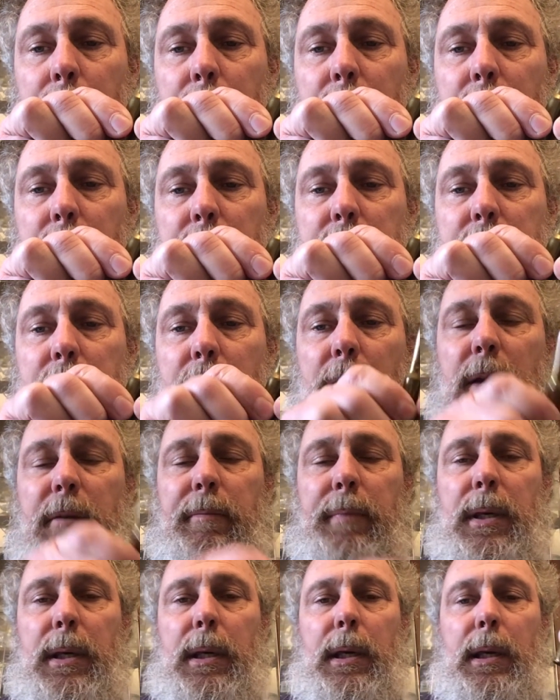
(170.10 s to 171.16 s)
but instead
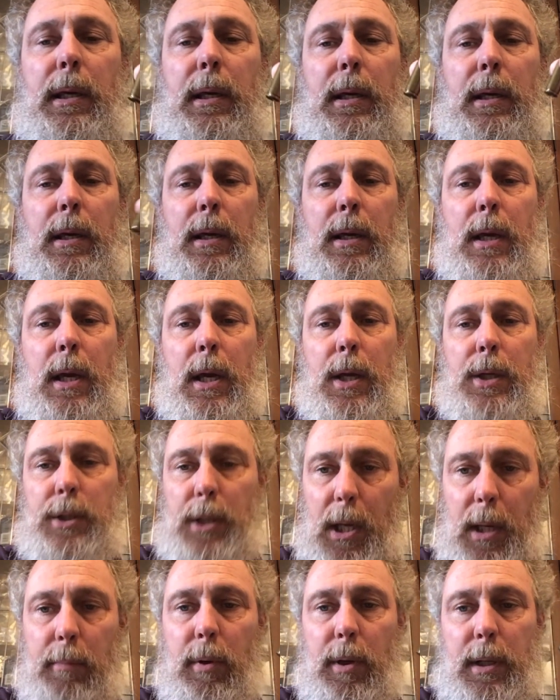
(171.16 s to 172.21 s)
of being
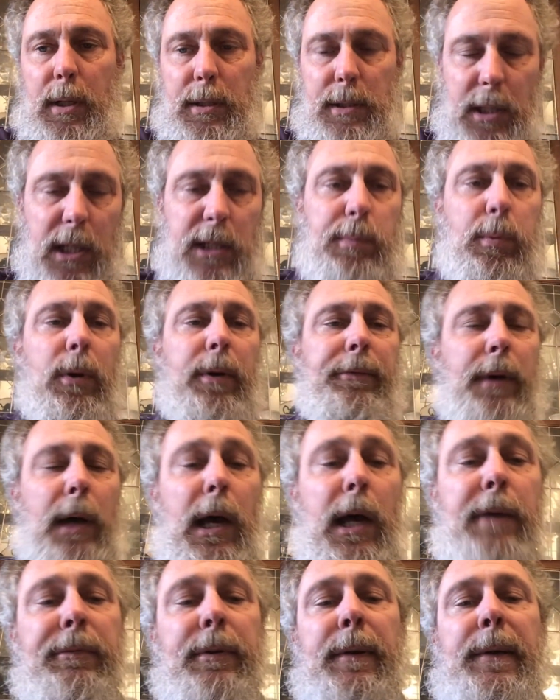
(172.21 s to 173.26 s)
chambered in
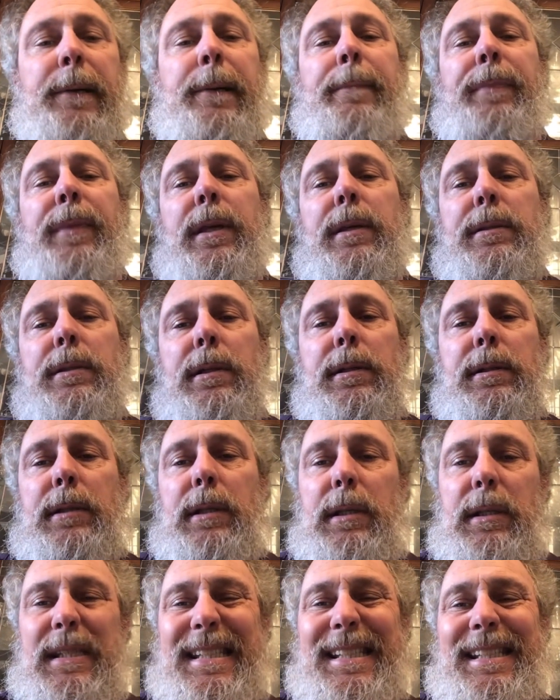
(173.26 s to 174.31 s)
6.5, this is
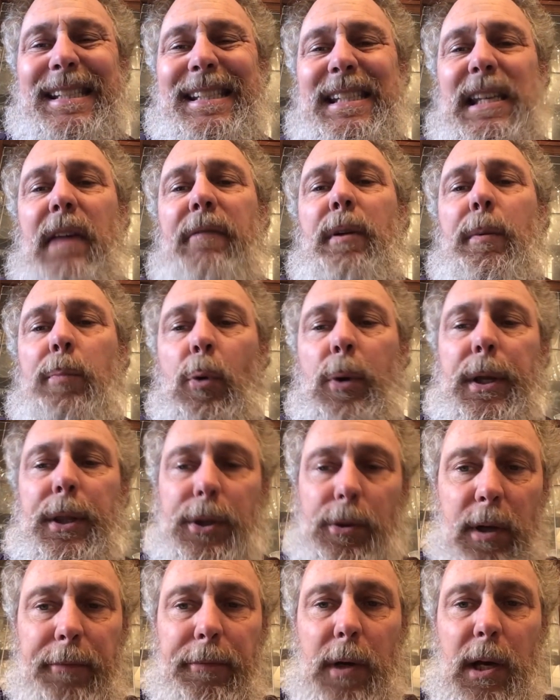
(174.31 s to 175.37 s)
the
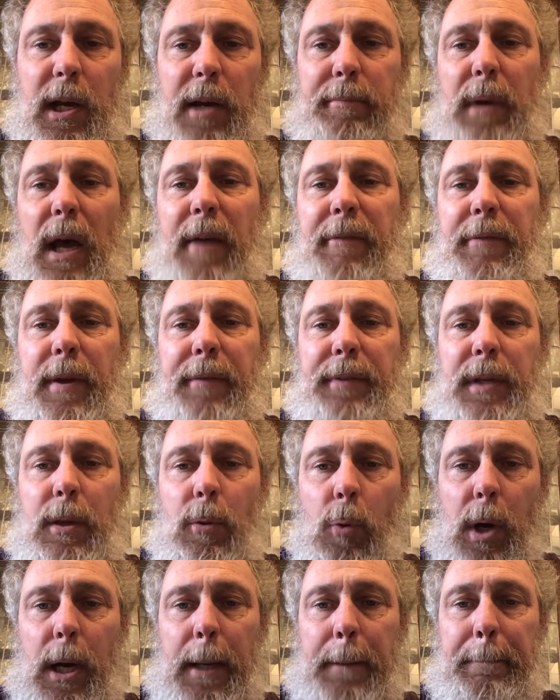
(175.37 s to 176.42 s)
7.35 by
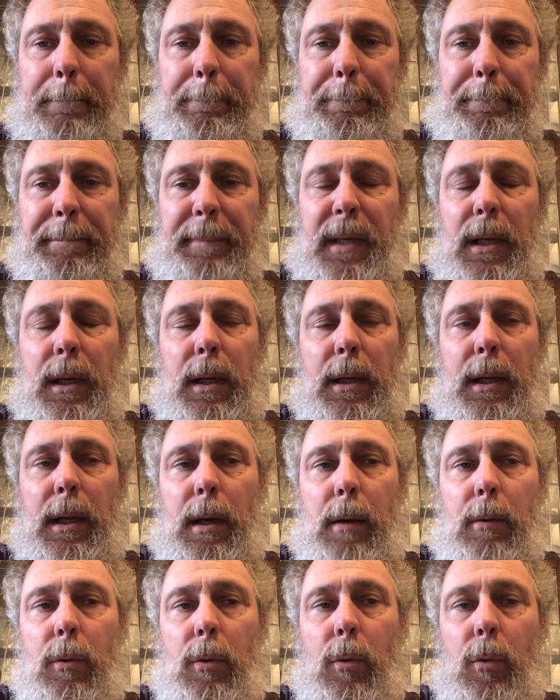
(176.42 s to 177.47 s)
51.
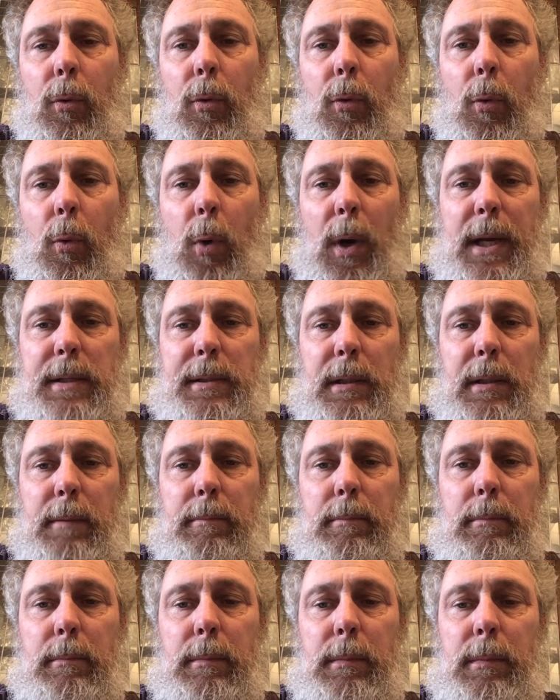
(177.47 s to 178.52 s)
Now, what is
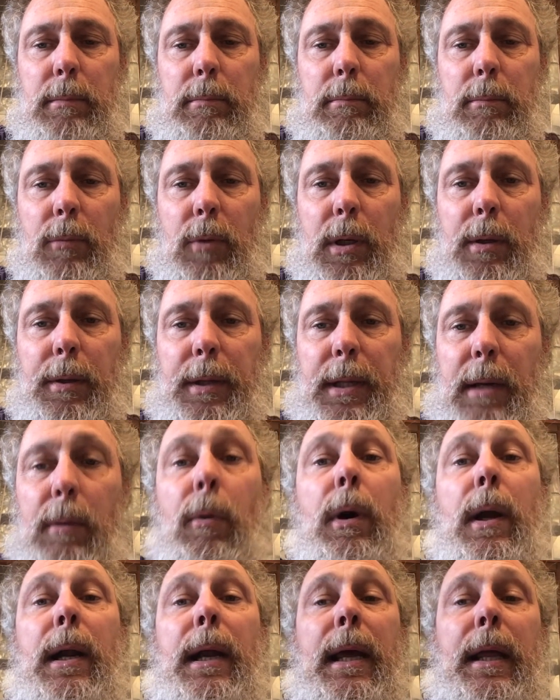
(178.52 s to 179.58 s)
it? Well, they
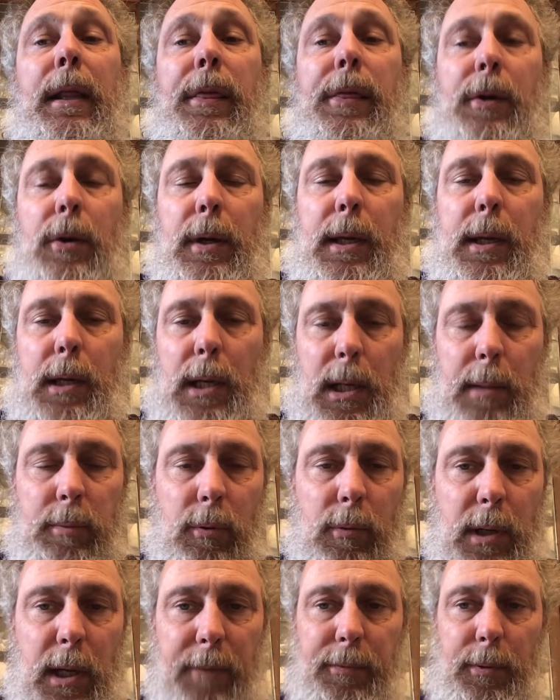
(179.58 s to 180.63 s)
wanted a 30
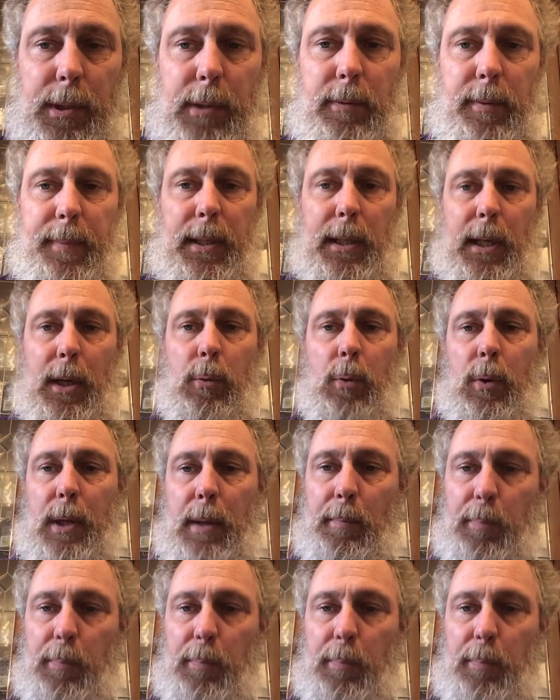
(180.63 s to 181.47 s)
caliber rifle that would be a, quote,